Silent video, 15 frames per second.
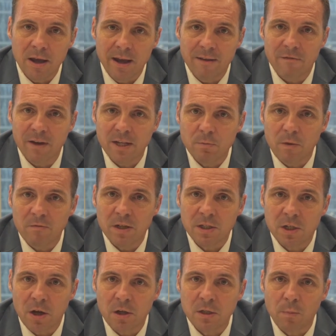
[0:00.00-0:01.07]
investment
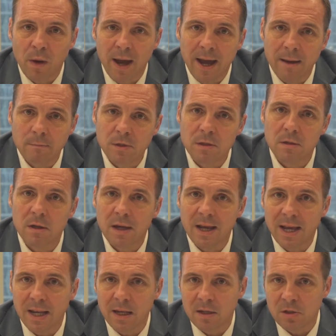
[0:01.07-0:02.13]
returns perhaps
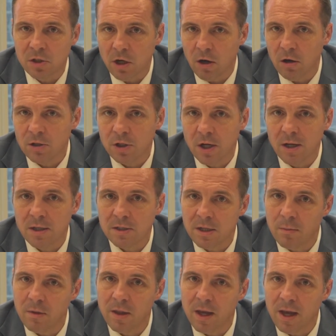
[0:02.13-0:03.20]
in Sharjah and
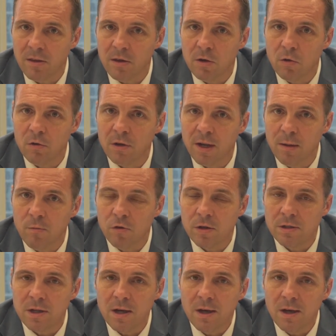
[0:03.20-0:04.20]
some of the other Northern Emirates